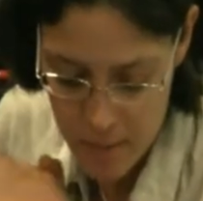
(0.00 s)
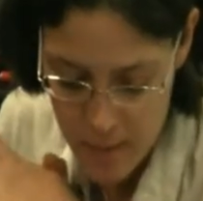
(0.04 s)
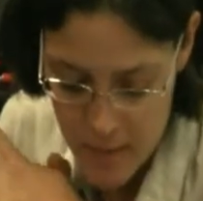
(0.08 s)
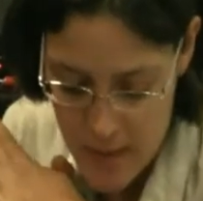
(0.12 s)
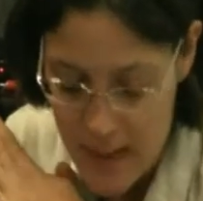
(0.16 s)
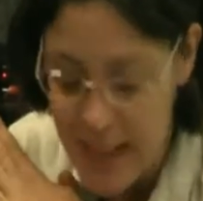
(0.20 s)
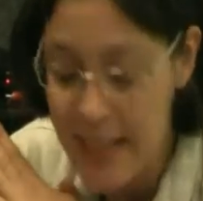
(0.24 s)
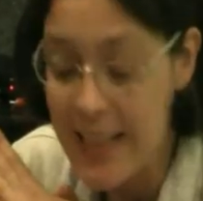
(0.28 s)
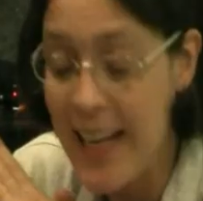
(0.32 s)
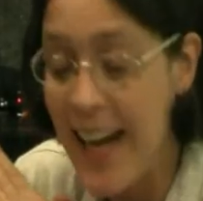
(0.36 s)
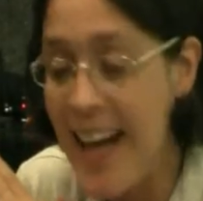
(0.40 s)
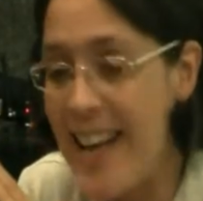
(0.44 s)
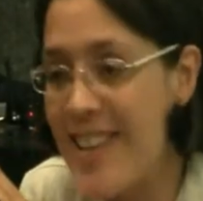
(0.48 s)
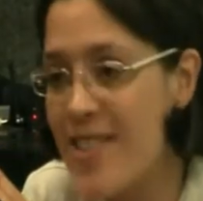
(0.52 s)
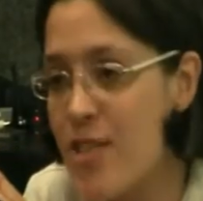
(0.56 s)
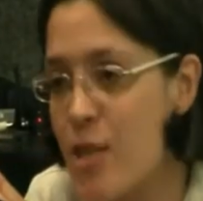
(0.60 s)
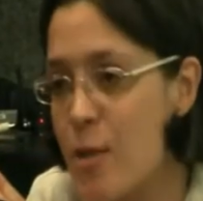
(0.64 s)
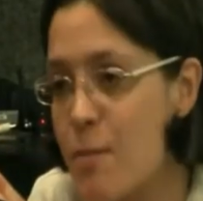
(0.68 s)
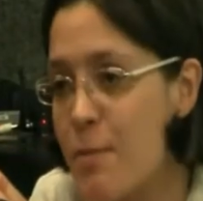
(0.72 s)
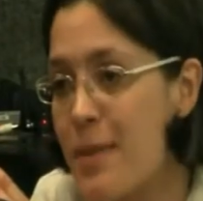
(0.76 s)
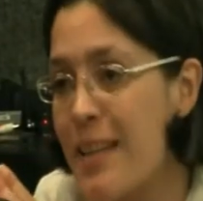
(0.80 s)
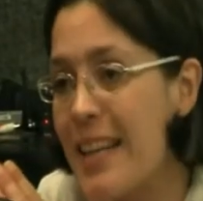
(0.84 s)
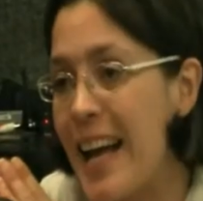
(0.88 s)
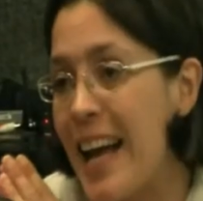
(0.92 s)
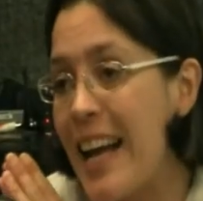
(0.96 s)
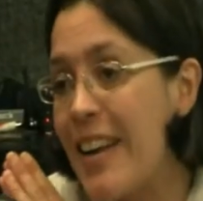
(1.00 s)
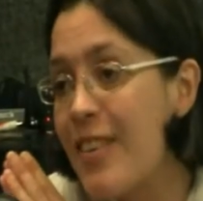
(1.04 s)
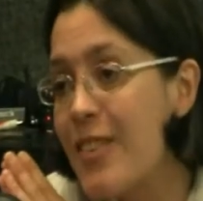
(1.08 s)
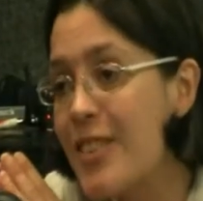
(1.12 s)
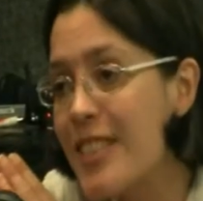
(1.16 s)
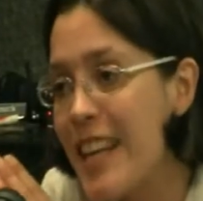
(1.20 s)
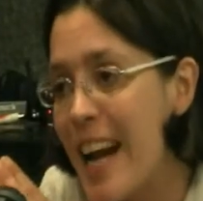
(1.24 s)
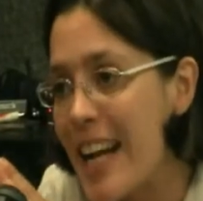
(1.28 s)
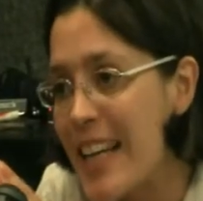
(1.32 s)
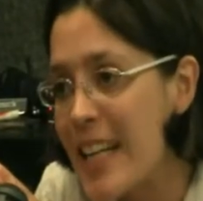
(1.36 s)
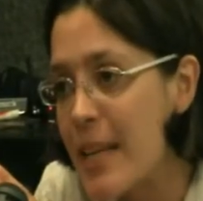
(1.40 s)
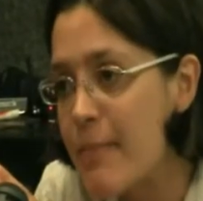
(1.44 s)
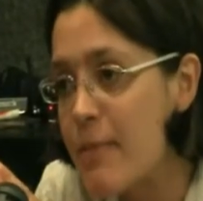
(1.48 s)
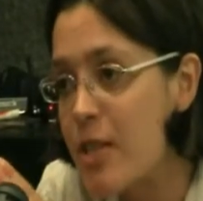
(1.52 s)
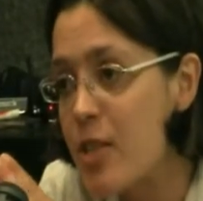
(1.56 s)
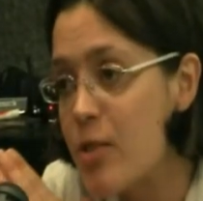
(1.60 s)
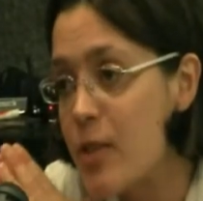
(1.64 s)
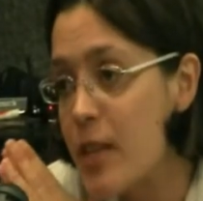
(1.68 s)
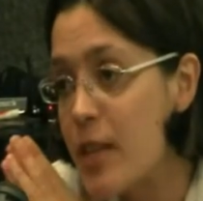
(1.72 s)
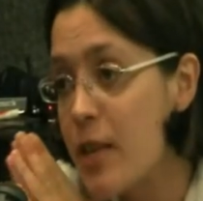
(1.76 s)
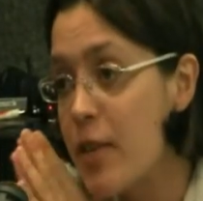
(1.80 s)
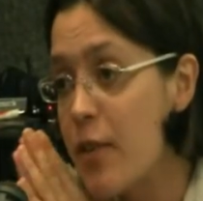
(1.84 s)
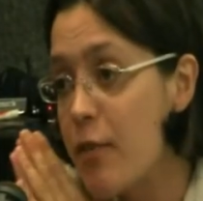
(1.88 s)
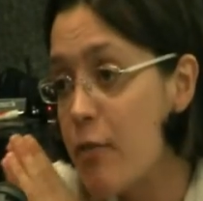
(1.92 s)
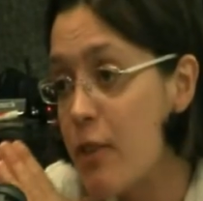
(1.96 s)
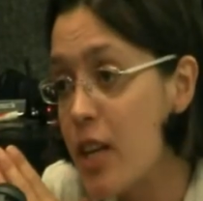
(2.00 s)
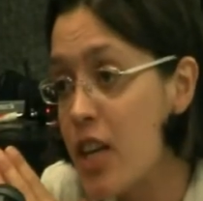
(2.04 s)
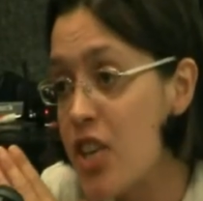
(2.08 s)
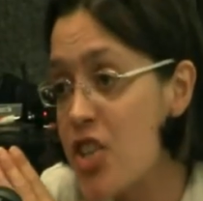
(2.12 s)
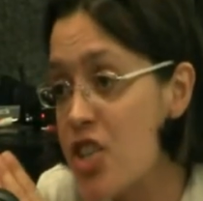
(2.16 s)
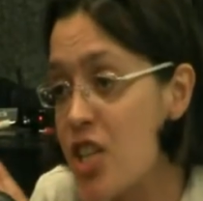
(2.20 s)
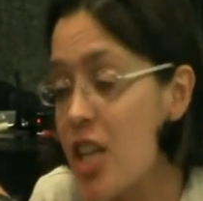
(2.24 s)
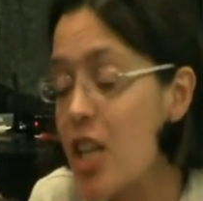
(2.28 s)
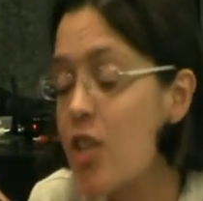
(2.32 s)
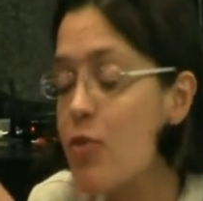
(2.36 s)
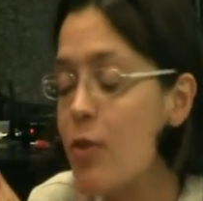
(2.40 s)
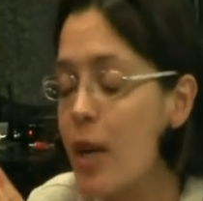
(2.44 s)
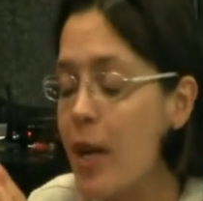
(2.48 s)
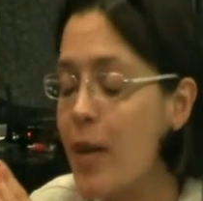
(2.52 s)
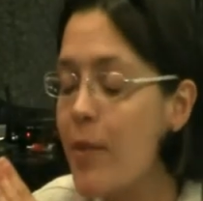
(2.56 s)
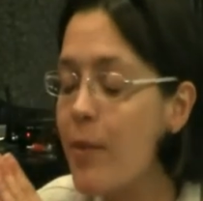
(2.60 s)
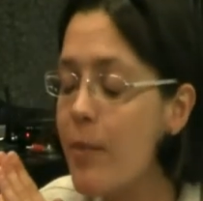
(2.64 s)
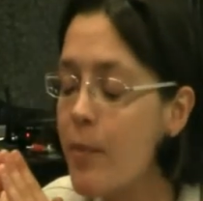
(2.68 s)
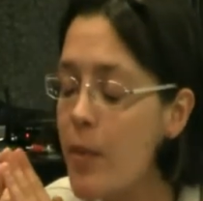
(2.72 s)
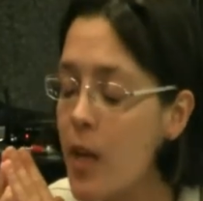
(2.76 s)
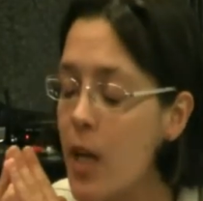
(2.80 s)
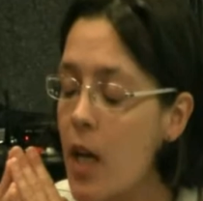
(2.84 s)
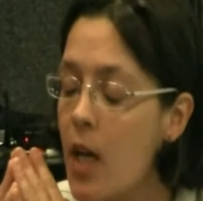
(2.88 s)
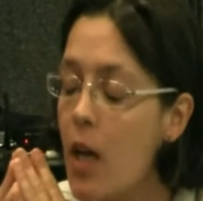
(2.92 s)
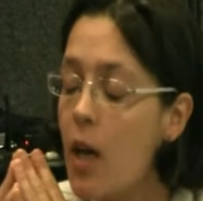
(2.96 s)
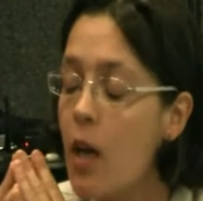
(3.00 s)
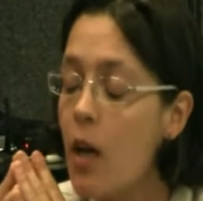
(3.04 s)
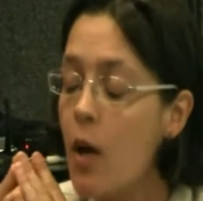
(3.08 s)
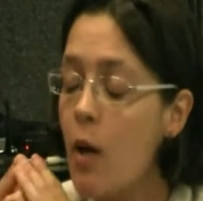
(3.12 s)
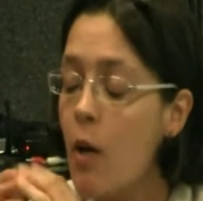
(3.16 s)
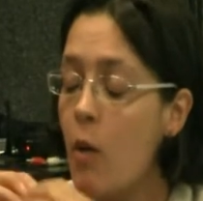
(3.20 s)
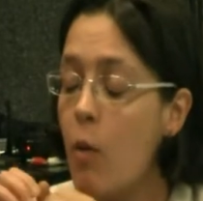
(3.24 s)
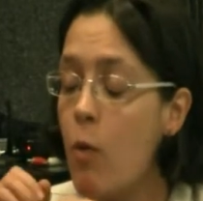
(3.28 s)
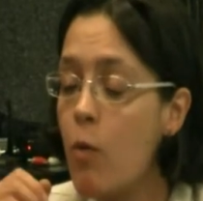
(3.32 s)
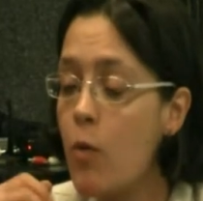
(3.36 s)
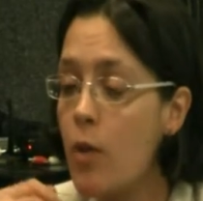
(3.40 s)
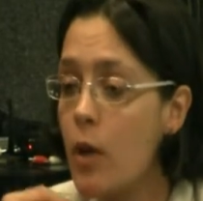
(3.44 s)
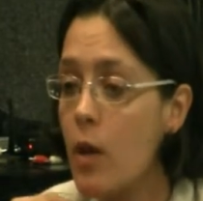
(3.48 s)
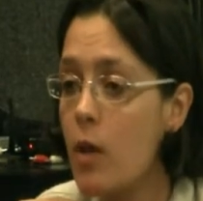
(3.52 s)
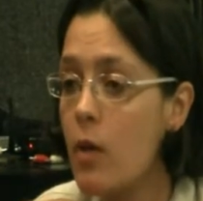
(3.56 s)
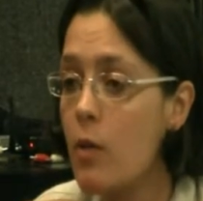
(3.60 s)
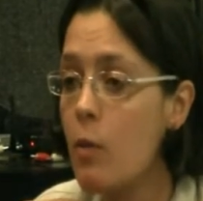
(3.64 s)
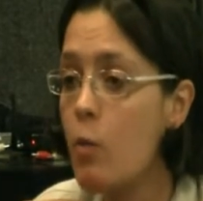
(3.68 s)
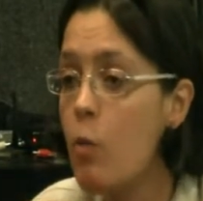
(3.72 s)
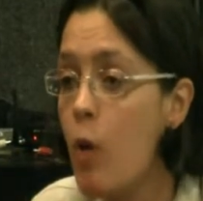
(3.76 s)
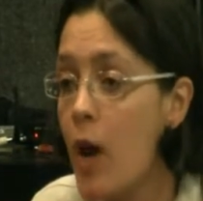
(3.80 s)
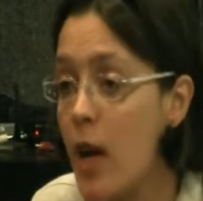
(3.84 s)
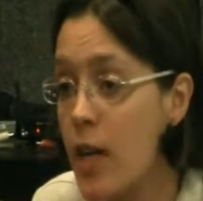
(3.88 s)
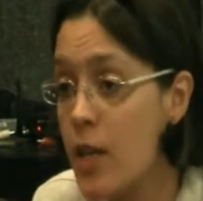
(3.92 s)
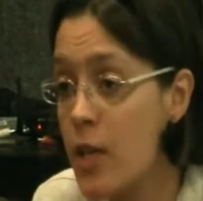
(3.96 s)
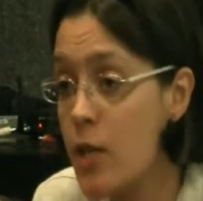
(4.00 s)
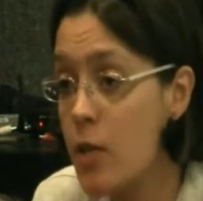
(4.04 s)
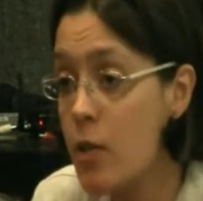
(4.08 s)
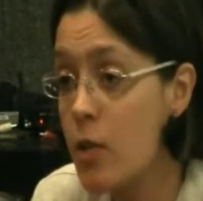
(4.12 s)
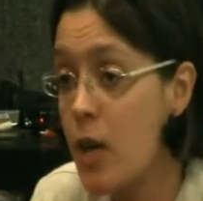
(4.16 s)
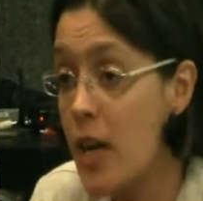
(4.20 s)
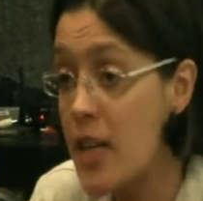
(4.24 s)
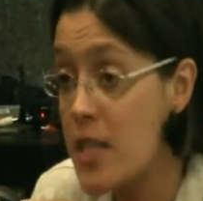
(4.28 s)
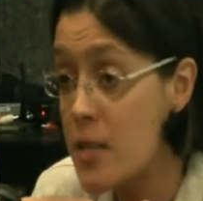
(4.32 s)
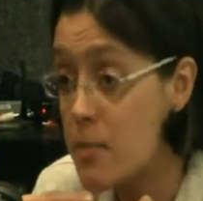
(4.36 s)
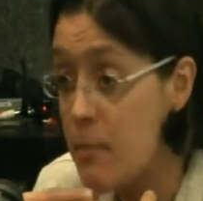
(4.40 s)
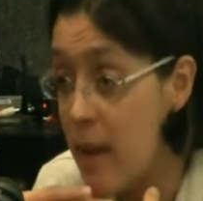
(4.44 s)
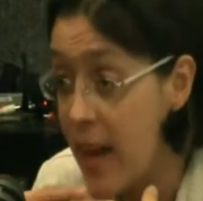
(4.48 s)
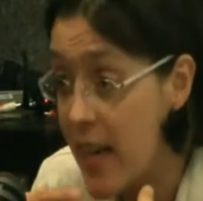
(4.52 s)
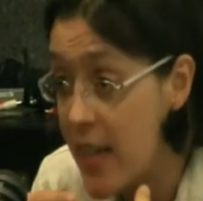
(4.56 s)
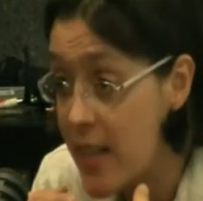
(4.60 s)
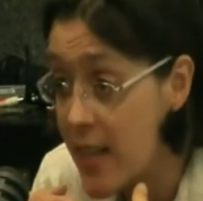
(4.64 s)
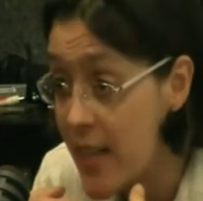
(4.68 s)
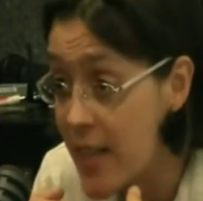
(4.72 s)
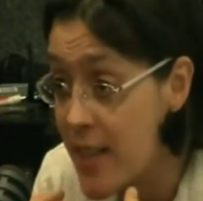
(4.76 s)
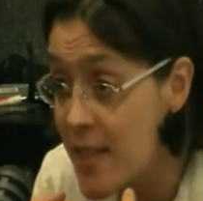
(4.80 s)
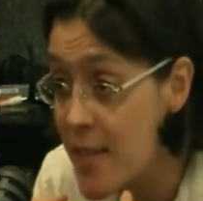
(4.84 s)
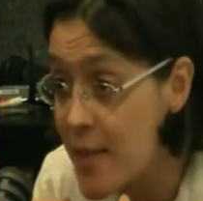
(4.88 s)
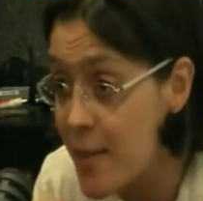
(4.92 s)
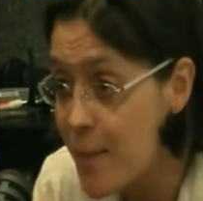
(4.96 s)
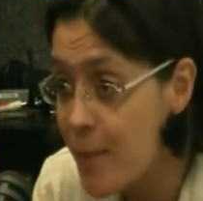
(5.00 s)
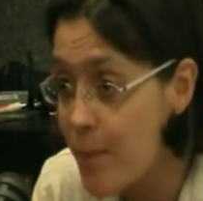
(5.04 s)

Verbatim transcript: that has to be allocated between three children. One who has made it,